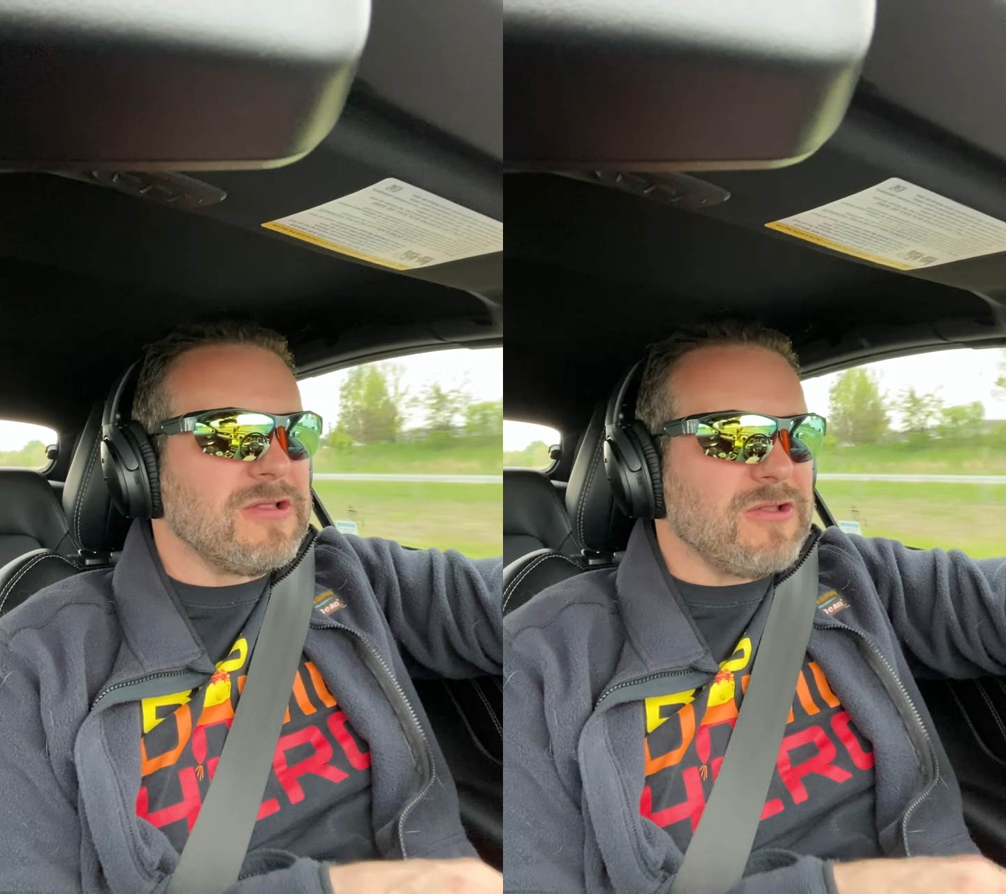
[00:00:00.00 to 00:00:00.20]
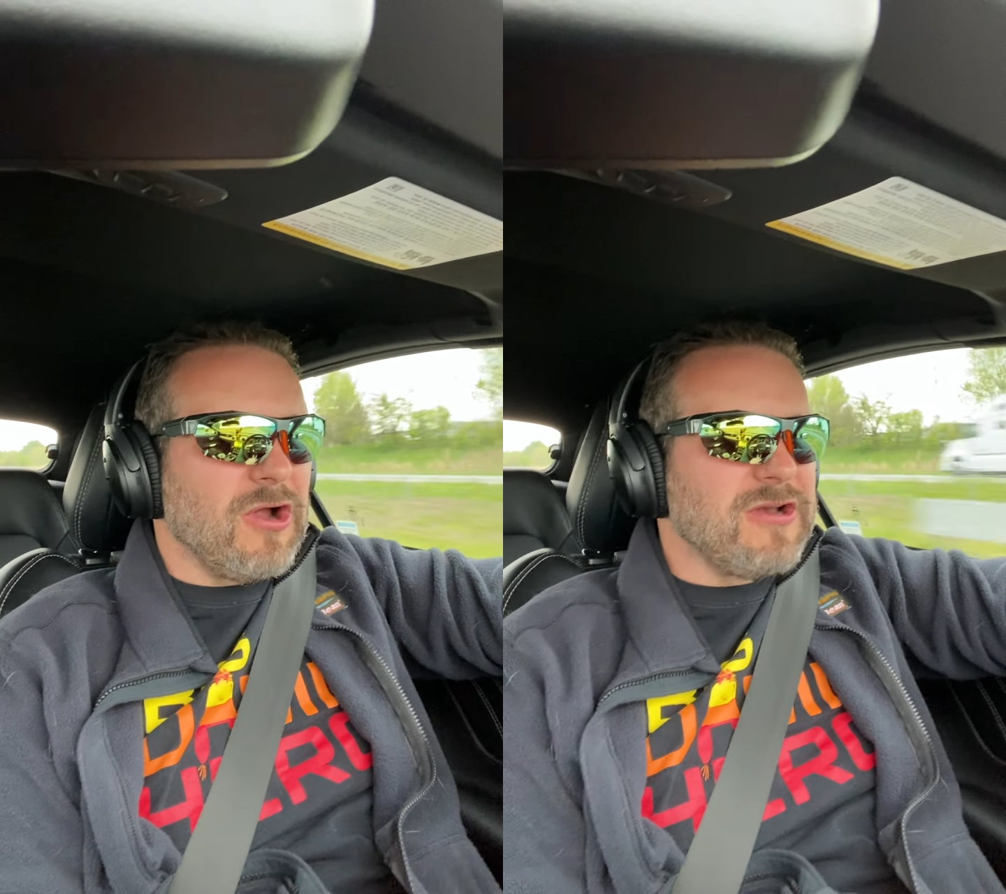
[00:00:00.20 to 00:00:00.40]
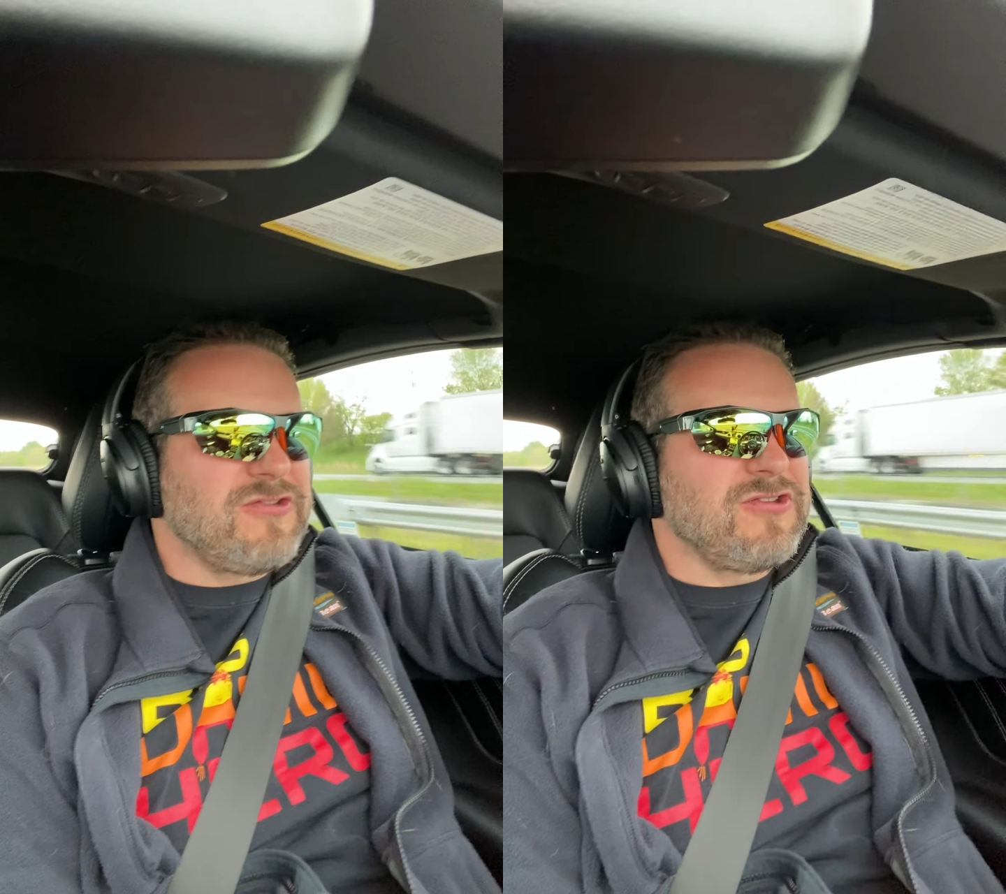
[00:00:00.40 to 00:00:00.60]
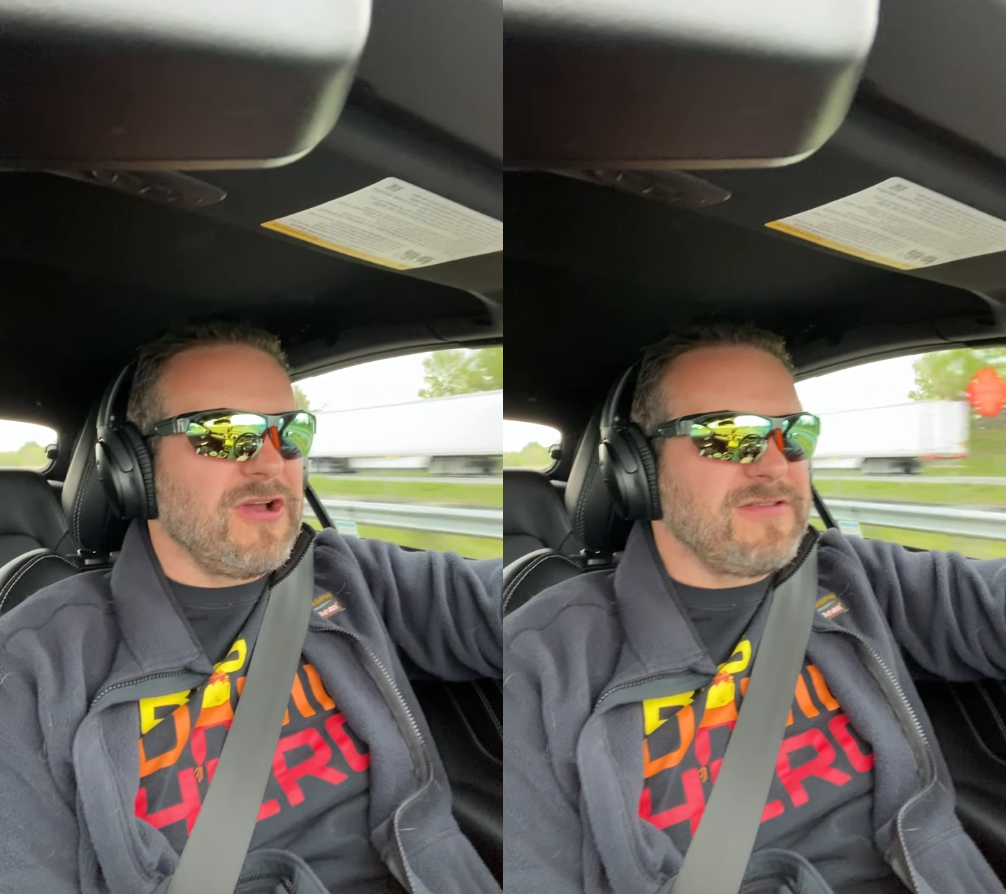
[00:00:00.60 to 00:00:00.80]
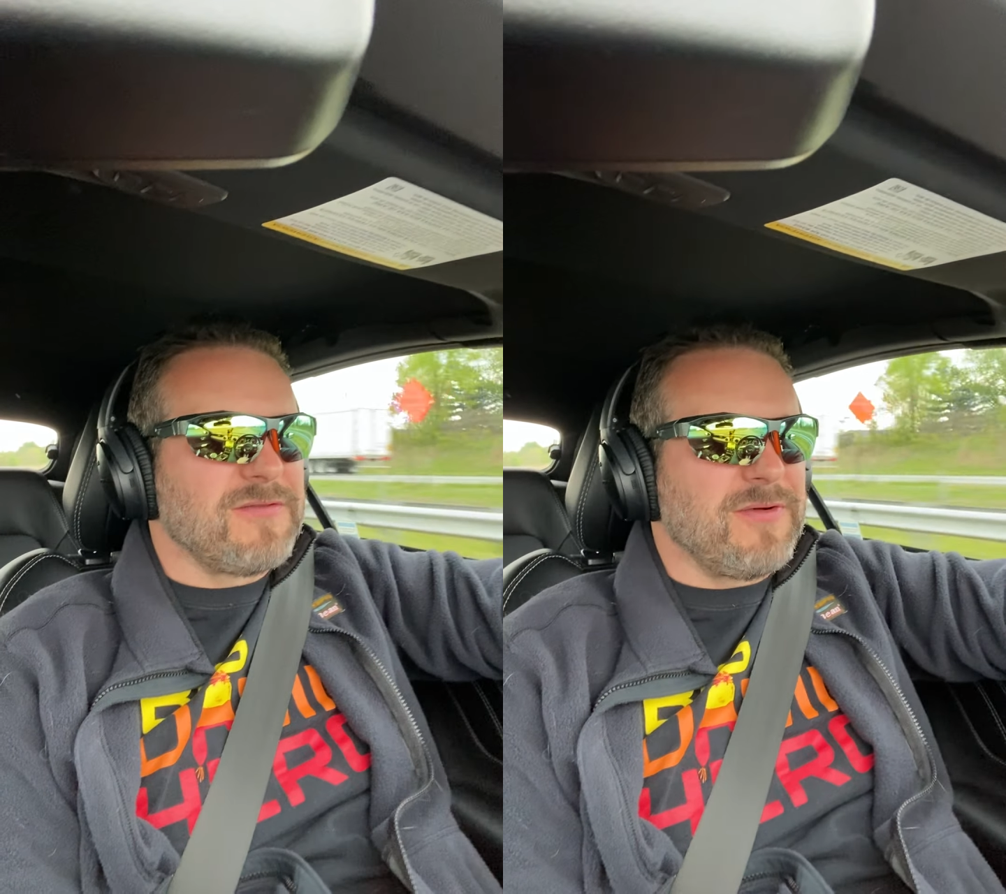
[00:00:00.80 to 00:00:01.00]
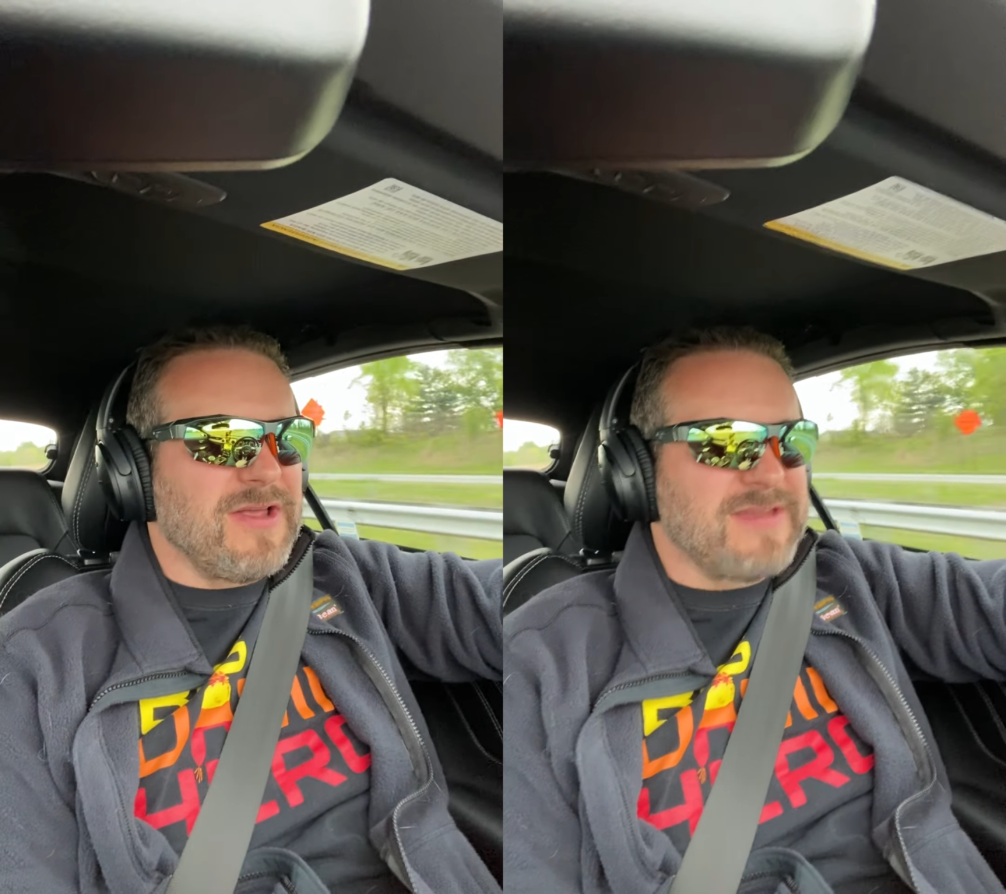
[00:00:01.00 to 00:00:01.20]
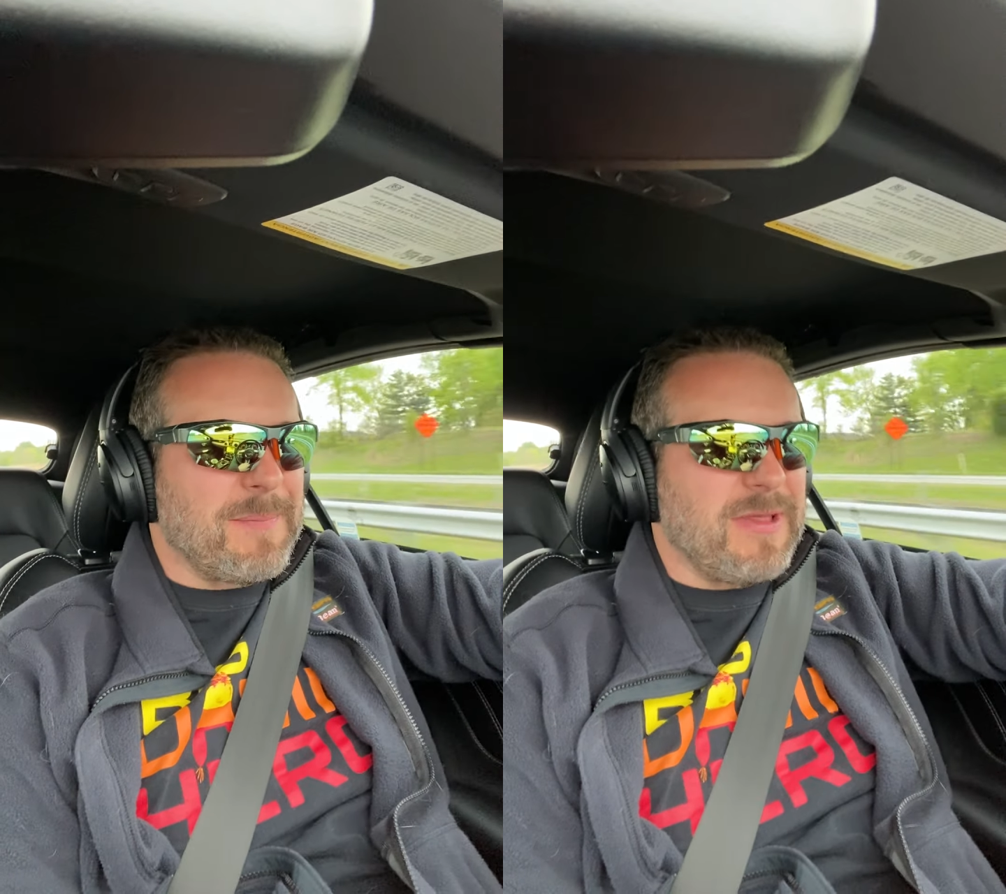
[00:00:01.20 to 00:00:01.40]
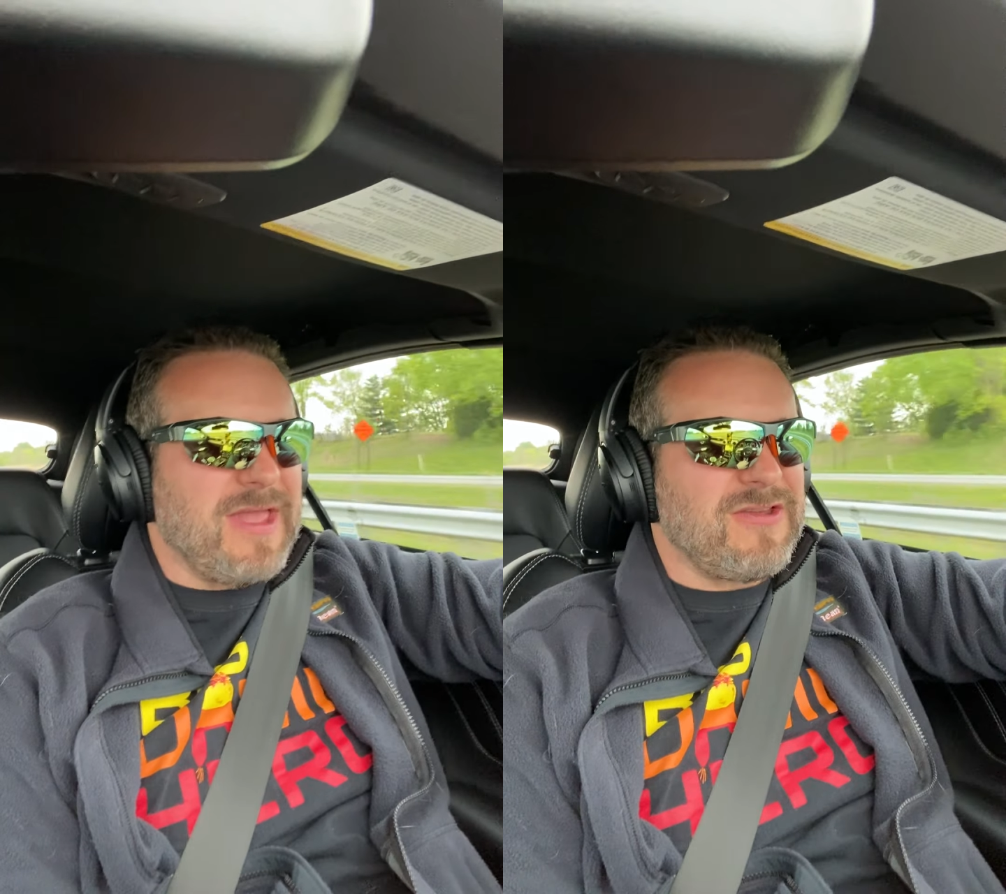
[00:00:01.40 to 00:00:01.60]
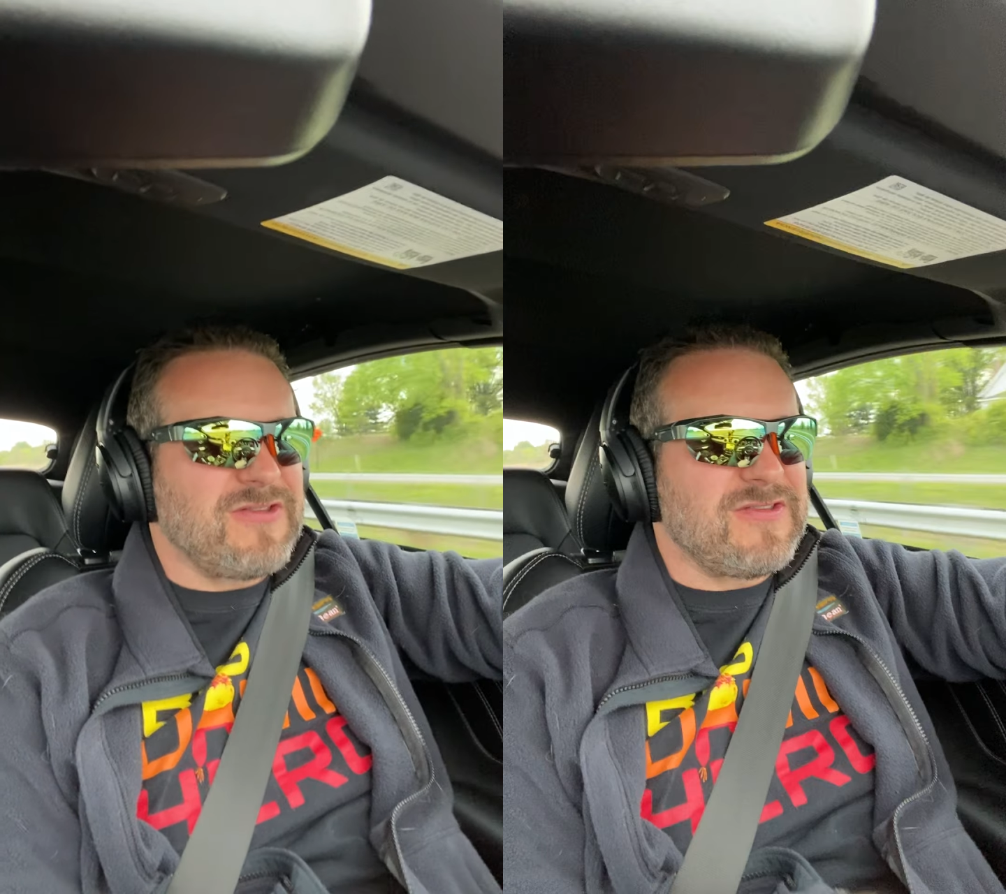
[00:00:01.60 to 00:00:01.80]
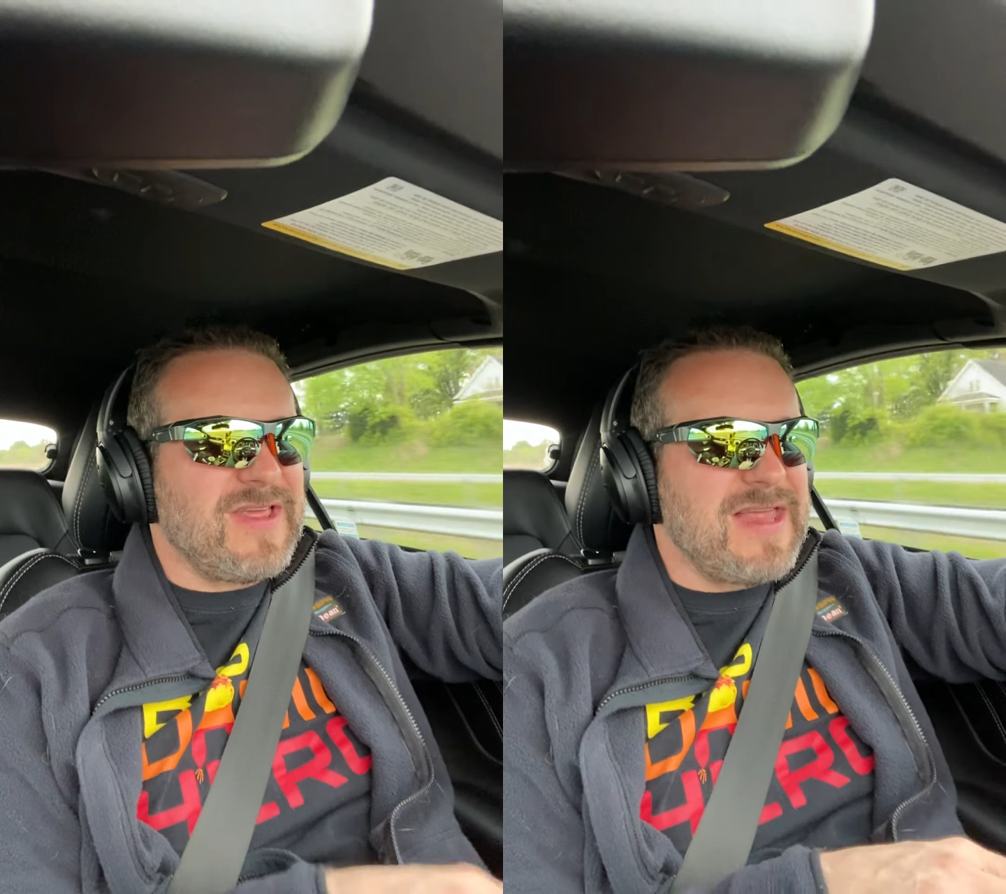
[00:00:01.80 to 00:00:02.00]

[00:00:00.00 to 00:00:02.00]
large chunks of Rails applications